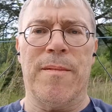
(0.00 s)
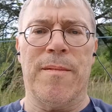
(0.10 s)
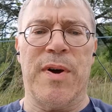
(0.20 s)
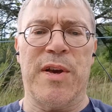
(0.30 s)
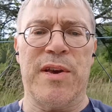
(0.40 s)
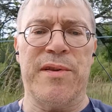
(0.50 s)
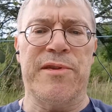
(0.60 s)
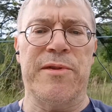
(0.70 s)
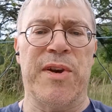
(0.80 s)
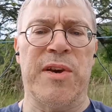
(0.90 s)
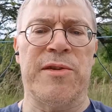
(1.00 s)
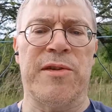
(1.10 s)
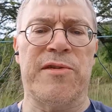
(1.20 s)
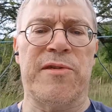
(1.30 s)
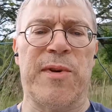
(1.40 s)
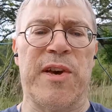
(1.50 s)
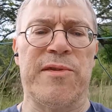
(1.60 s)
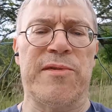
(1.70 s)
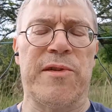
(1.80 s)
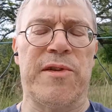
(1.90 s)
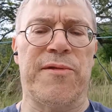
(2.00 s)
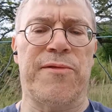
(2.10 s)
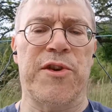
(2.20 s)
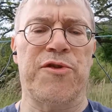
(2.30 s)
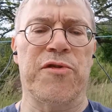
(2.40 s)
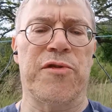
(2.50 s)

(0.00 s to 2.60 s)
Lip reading: My estimate is based on a friction